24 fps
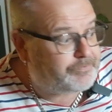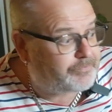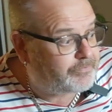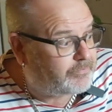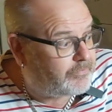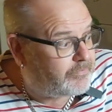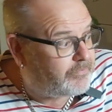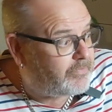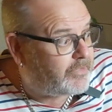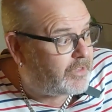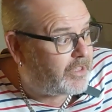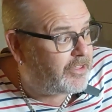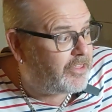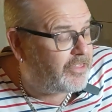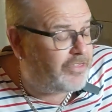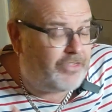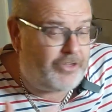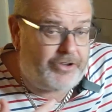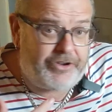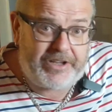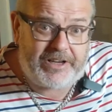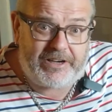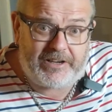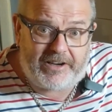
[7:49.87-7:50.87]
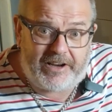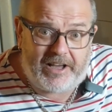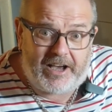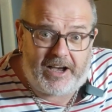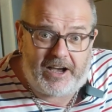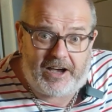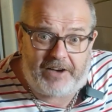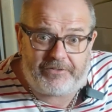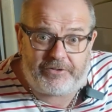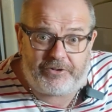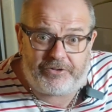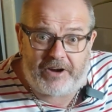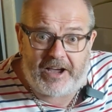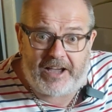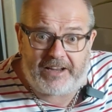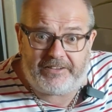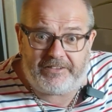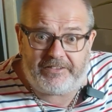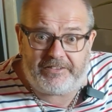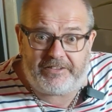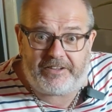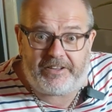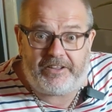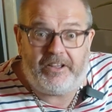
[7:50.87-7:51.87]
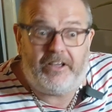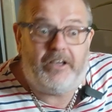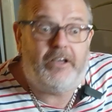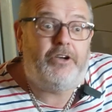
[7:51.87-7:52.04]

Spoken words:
13.5 grand